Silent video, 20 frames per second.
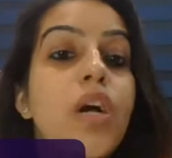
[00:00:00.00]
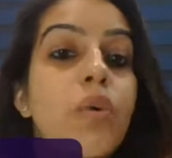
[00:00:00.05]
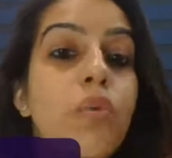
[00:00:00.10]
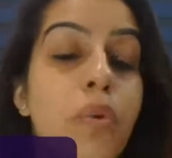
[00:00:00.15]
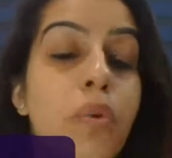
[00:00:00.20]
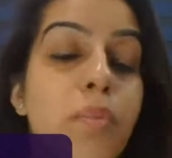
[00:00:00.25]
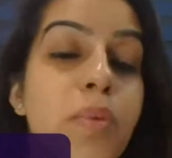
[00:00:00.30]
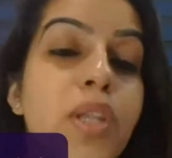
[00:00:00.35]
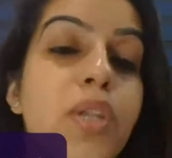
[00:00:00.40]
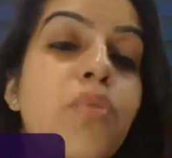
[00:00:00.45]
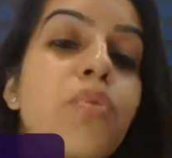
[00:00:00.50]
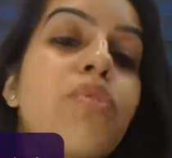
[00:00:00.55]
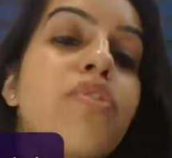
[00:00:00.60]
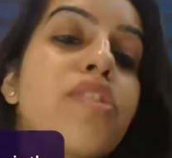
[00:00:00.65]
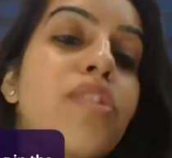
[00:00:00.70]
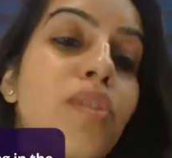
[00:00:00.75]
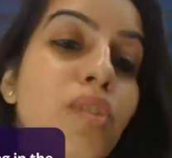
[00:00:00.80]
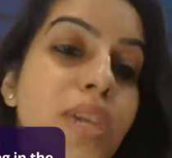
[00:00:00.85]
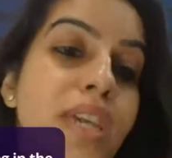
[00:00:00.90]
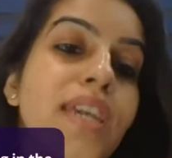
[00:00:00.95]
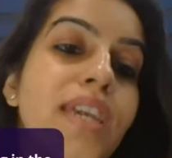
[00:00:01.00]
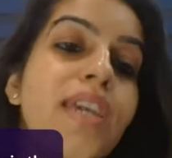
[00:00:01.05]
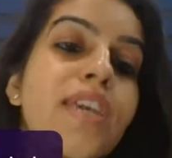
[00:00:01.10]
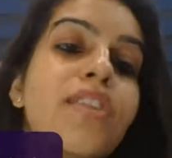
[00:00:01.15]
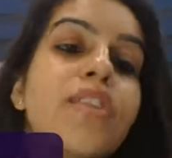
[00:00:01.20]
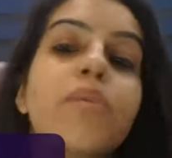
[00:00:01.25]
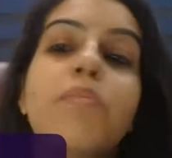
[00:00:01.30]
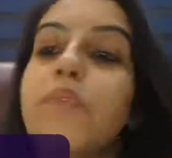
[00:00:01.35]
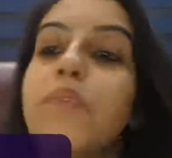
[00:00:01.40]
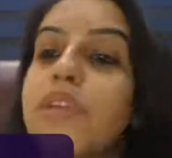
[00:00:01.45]
woman who's looking
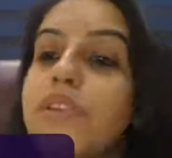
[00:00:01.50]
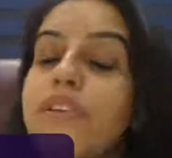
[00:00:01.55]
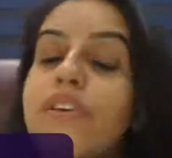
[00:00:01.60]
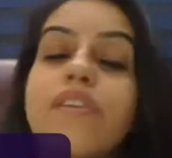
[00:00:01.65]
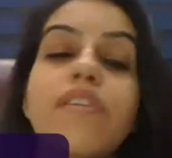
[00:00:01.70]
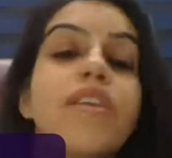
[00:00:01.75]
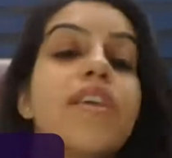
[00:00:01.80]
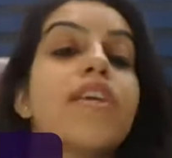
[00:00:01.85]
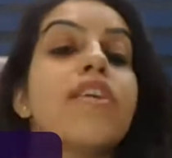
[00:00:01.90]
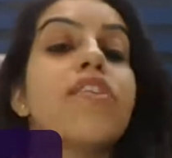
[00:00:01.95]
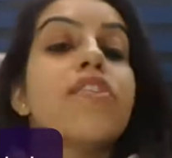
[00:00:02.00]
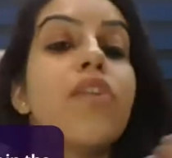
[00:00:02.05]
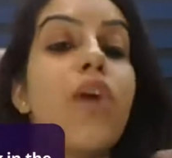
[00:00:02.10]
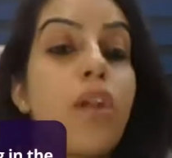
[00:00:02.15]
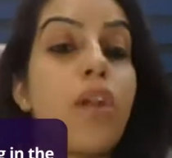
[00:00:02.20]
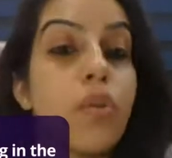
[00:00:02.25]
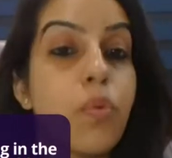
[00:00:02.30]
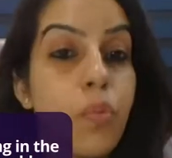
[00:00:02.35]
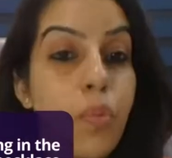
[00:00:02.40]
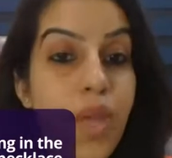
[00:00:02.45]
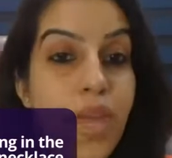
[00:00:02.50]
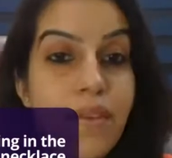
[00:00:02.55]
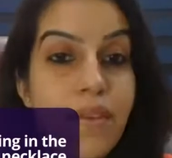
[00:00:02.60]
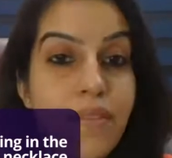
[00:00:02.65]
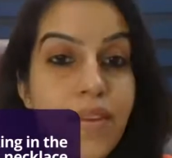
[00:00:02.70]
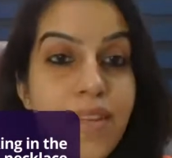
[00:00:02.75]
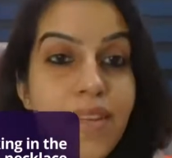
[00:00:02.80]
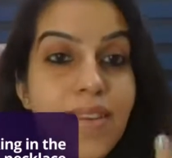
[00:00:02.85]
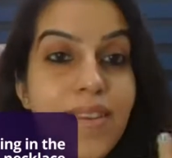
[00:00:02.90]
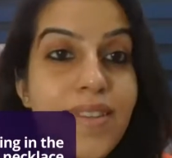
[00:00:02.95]
in the mirror is not
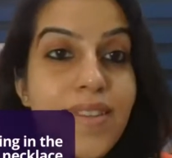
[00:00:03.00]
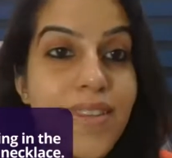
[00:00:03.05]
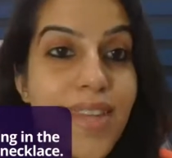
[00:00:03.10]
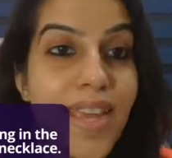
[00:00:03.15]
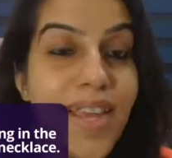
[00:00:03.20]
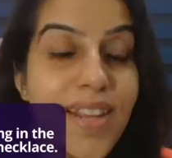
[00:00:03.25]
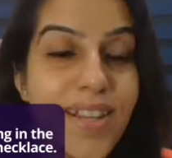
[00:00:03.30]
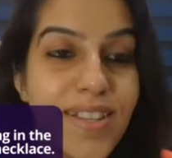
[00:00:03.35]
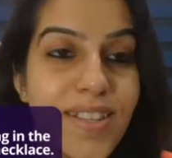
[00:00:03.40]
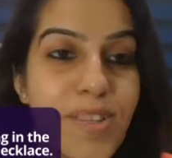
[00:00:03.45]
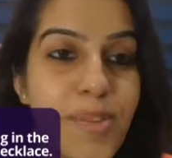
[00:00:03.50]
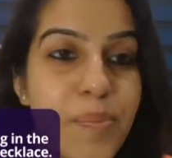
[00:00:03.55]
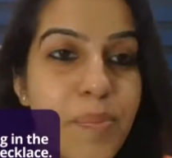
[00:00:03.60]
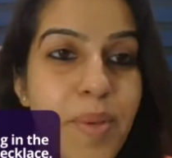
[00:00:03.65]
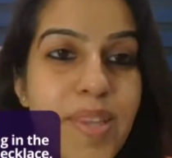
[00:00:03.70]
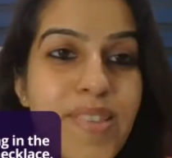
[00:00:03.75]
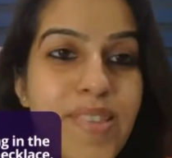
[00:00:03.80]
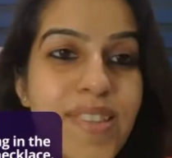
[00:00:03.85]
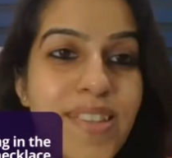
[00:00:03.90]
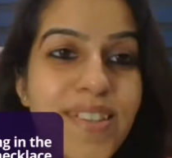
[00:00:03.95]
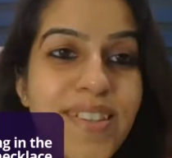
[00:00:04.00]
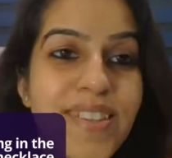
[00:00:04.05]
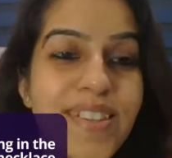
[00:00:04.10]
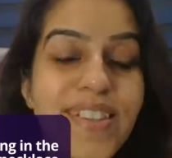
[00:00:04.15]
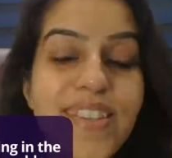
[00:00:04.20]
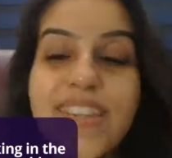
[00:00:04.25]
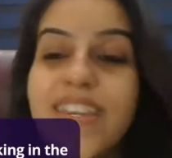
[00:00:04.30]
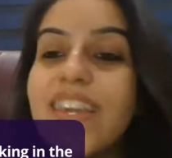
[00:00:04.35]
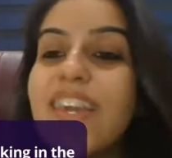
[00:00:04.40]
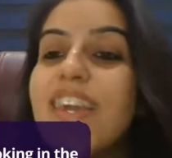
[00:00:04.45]
wearing a necklace,
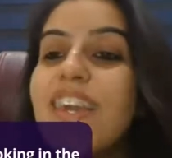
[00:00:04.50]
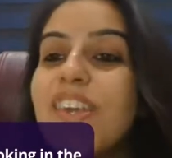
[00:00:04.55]
basically.